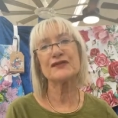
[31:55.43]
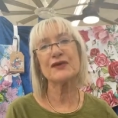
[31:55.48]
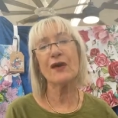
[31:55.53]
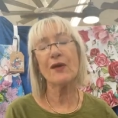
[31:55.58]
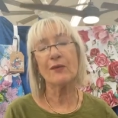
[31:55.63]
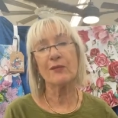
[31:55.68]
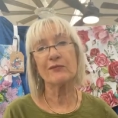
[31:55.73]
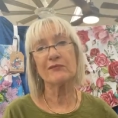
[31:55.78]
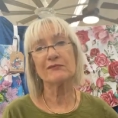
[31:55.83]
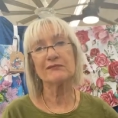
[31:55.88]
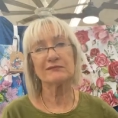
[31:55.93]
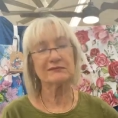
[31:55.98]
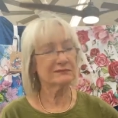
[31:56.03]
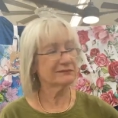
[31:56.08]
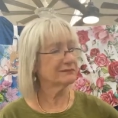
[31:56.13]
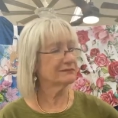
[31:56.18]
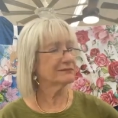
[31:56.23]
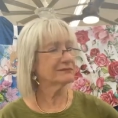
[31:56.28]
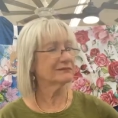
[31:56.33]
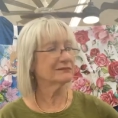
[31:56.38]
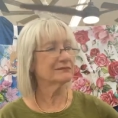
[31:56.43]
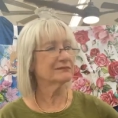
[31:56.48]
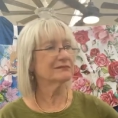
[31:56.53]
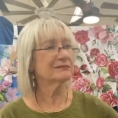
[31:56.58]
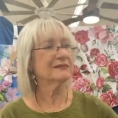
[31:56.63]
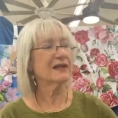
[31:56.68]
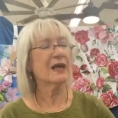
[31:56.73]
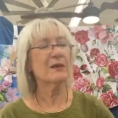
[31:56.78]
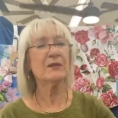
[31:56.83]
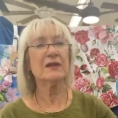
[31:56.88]
So,
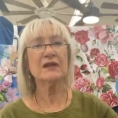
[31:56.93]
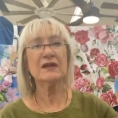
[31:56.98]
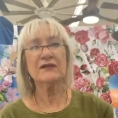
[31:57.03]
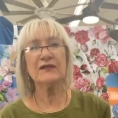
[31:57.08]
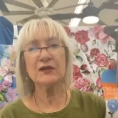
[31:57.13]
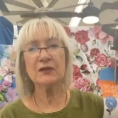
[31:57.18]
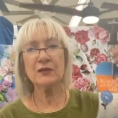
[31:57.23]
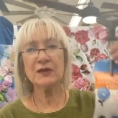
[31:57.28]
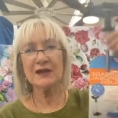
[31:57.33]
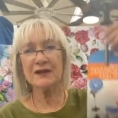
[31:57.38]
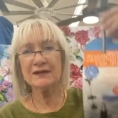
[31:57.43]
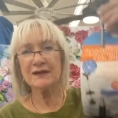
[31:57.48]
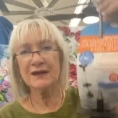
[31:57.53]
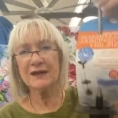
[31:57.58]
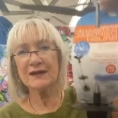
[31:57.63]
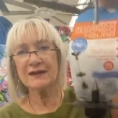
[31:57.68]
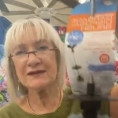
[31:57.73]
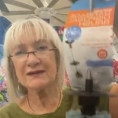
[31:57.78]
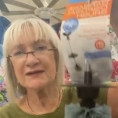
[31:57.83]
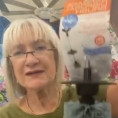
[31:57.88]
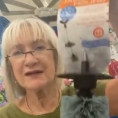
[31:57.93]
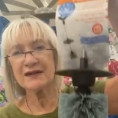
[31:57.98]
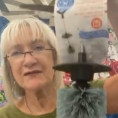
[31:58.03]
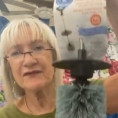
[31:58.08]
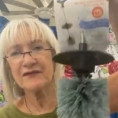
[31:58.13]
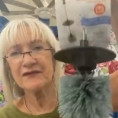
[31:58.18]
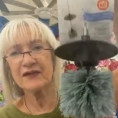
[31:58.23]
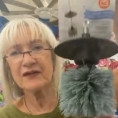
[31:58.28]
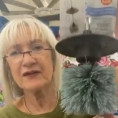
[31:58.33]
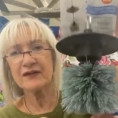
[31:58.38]
I mean, if you want to take it a
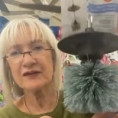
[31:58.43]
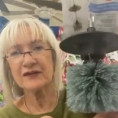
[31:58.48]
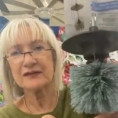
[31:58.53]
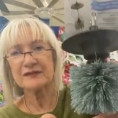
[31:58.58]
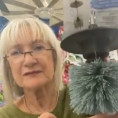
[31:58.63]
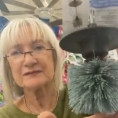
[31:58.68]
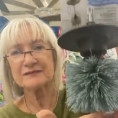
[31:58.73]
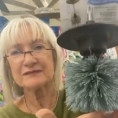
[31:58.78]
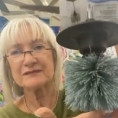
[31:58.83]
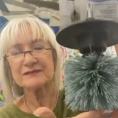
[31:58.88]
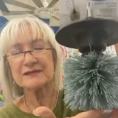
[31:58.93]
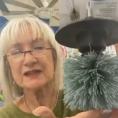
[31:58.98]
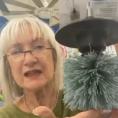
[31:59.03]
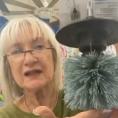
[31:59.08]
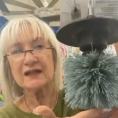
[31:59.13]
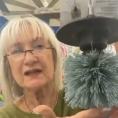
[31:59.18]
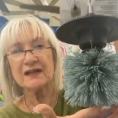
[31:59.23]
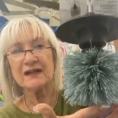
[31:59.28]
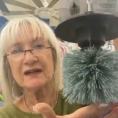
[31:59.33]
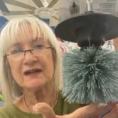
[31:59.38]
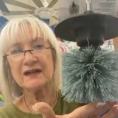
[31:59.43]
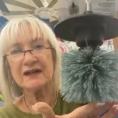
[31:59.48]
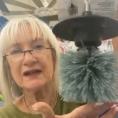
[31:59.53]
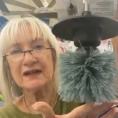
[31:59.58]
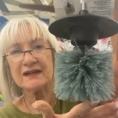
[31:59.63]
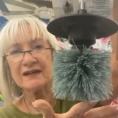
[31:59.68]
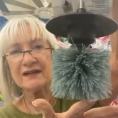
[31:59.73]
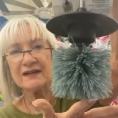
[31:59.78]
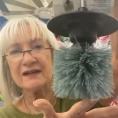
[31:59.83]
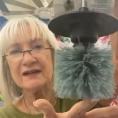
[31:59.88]
step further, all right,